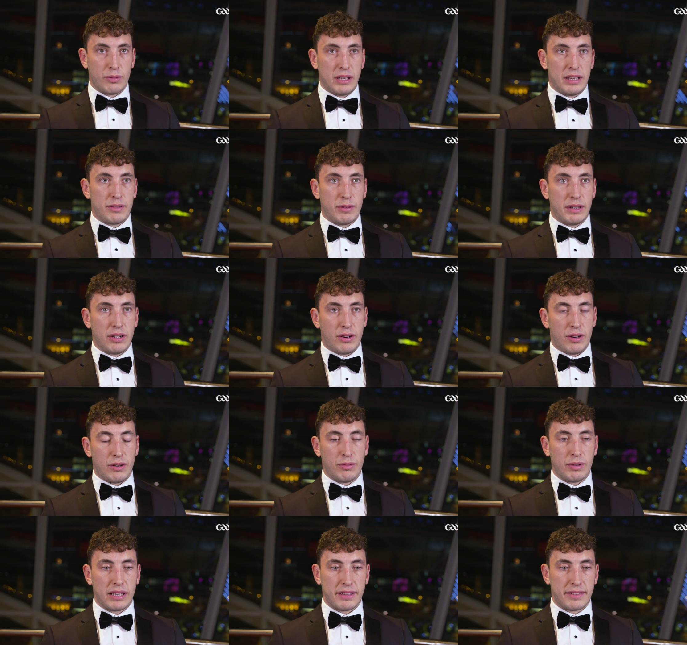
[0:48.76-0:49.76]
we we know
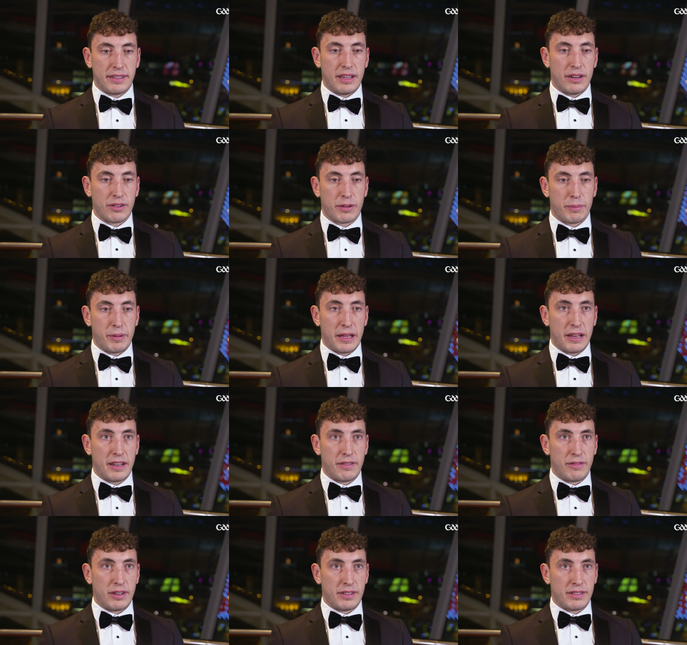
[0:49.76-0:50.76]
we can see how
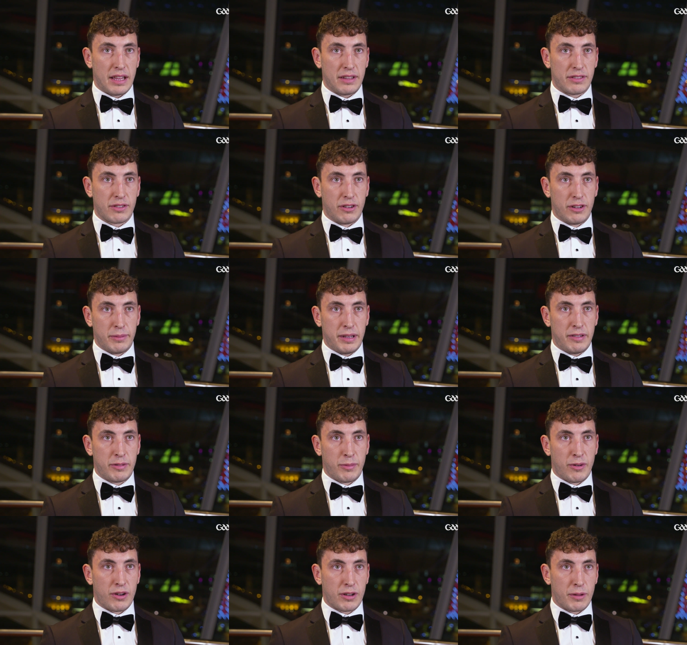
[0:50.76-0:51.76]
competitive it is, and it's going to be
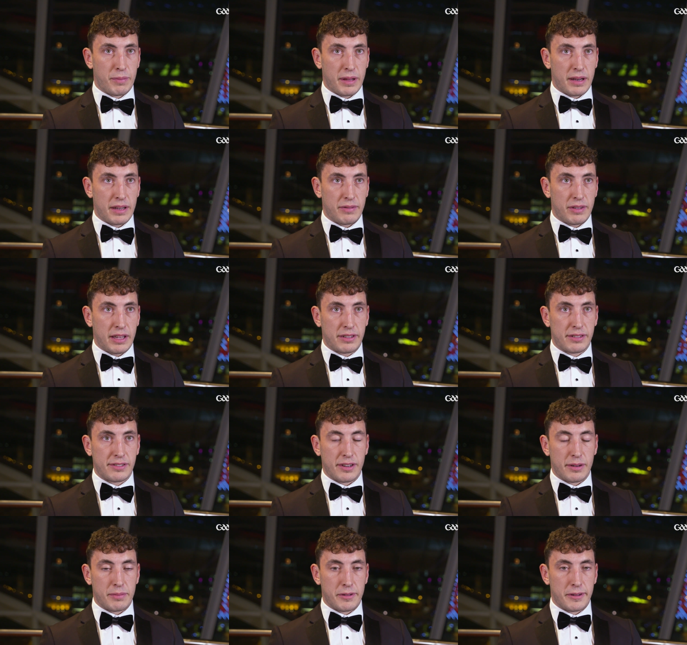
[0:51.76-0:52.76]
even more competitive next
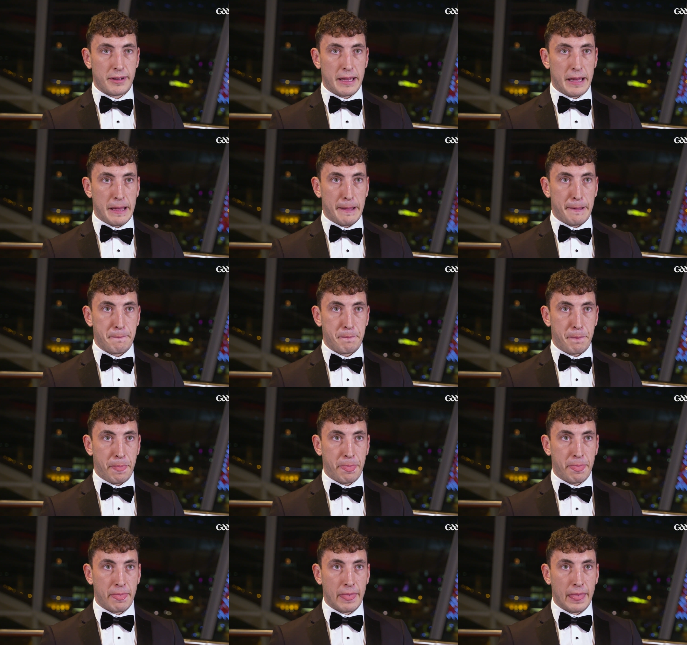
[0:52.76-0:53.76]
year. But
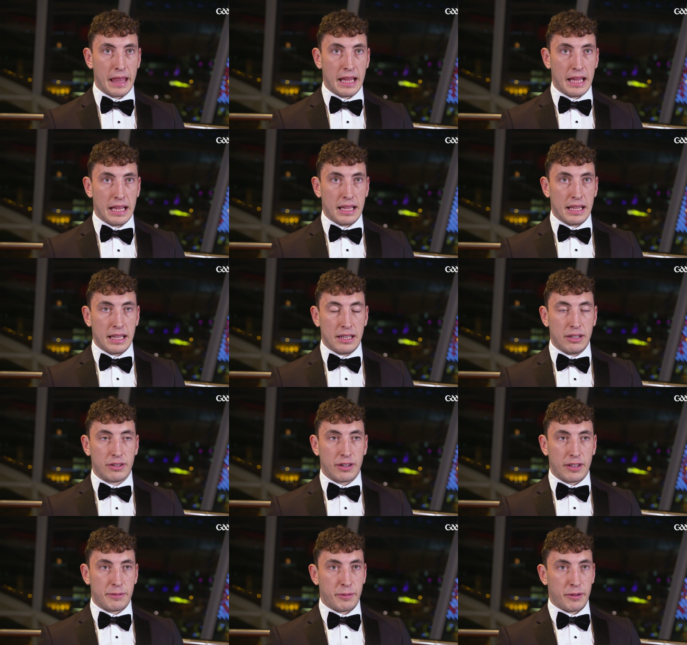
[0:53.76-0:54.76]
um,
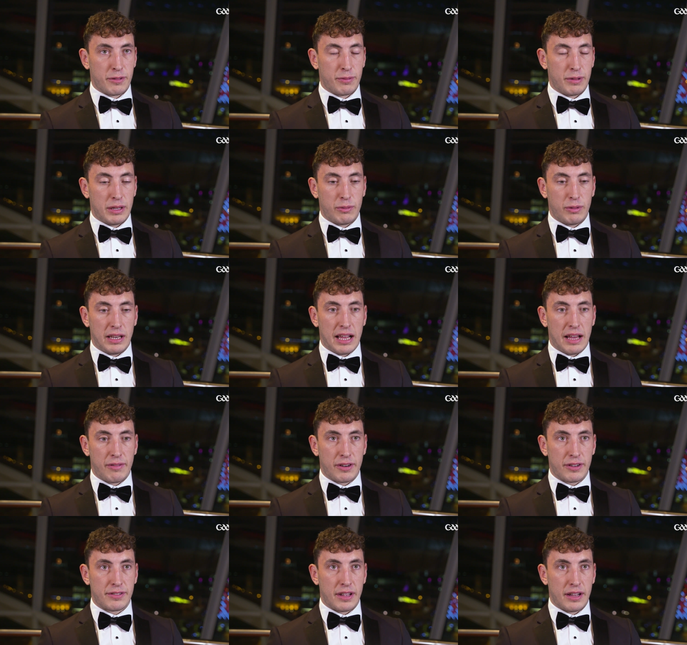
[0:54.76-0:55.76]
look, I suppose we, will
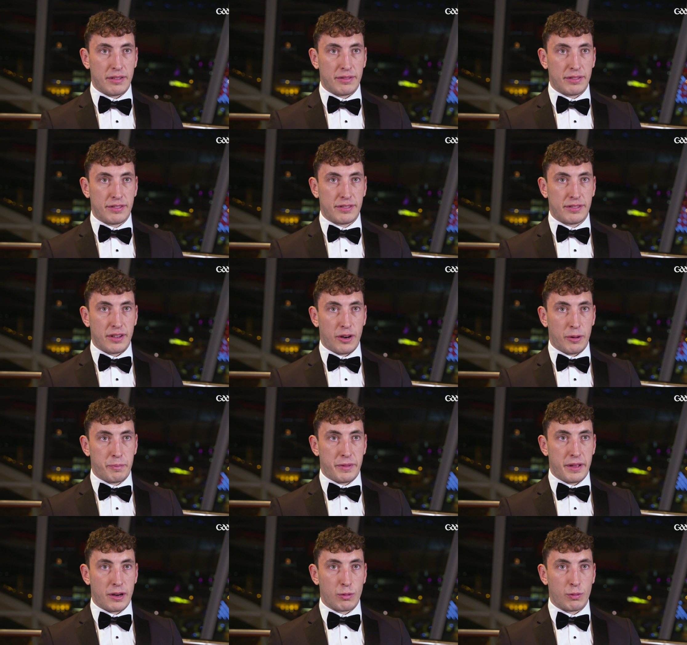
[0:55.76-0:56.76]
have ourselves
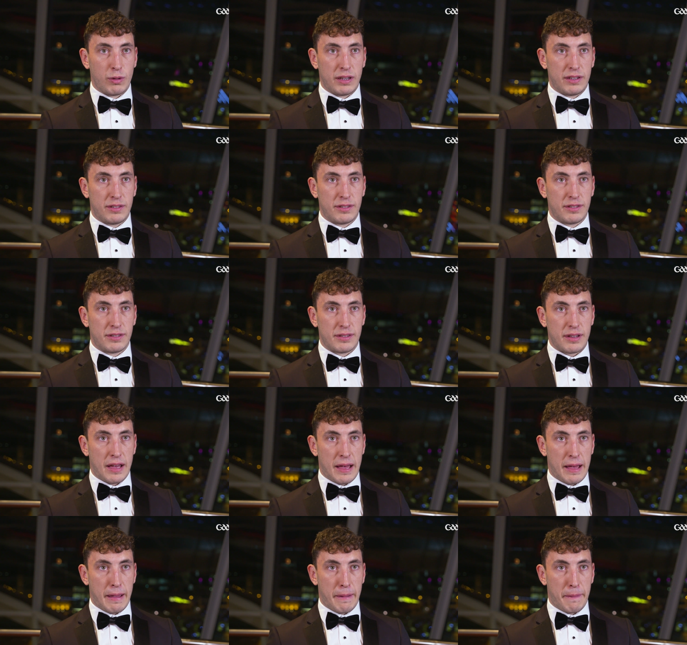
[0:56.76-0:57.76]
up there with
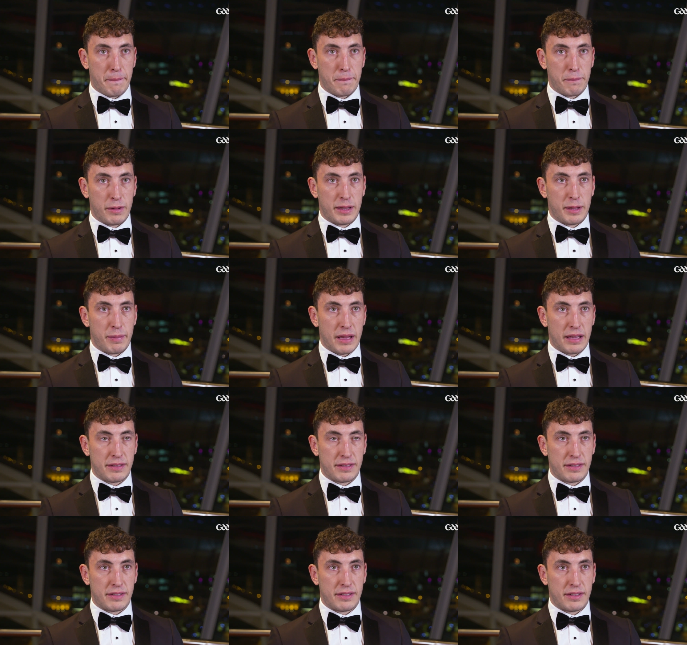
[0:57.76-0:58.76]
um, with the
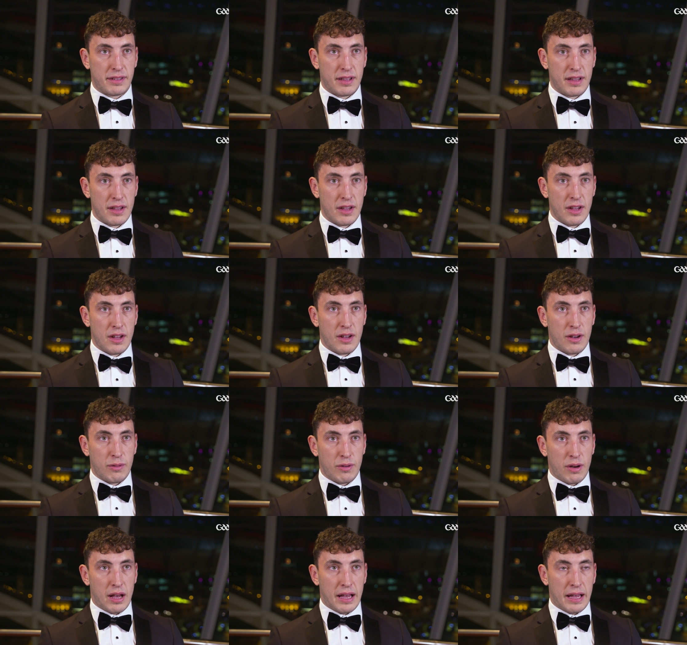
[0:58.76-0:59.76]
best
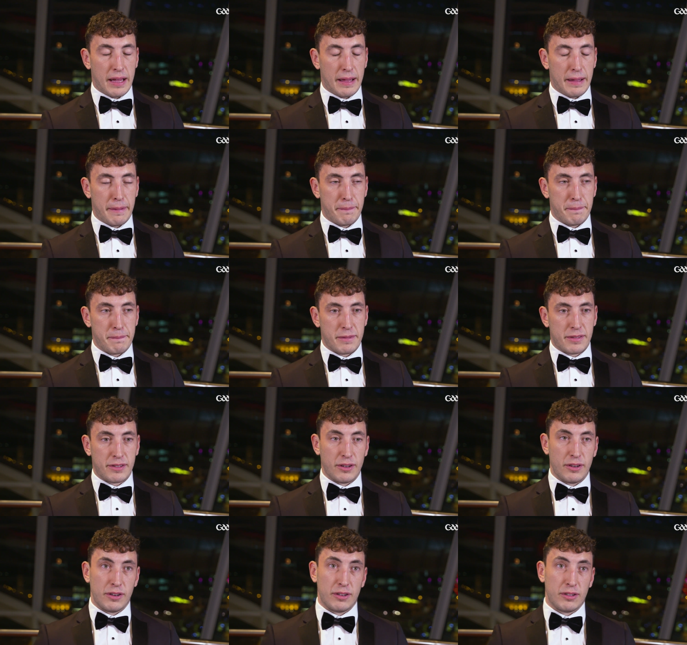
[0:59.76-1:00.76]
um,
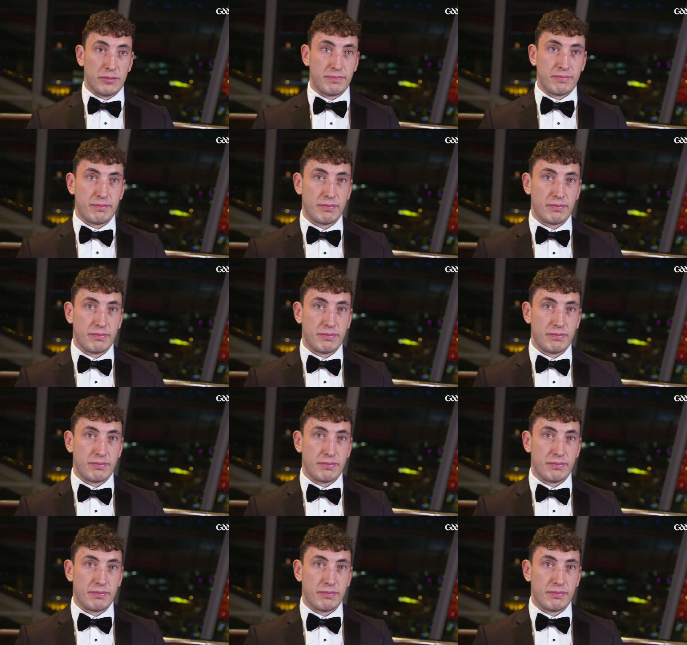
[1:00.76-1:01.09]
so,